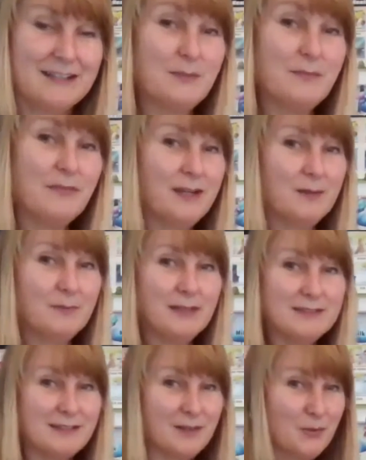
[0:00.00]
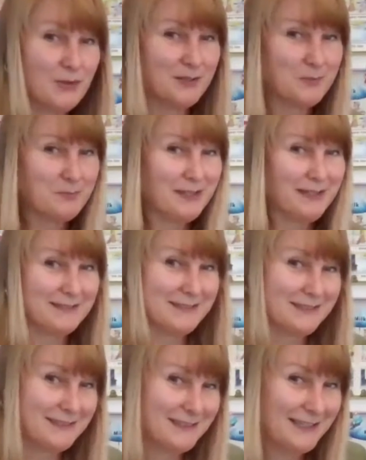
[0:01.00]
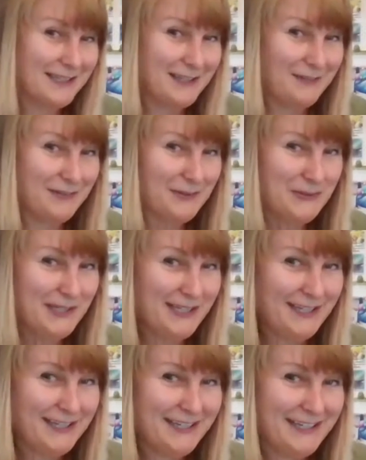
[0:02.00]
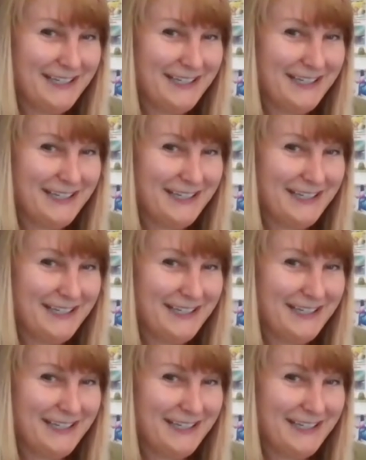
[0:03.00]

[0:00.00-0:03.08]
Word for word: Some vitamins are oil-based. Did I give it away?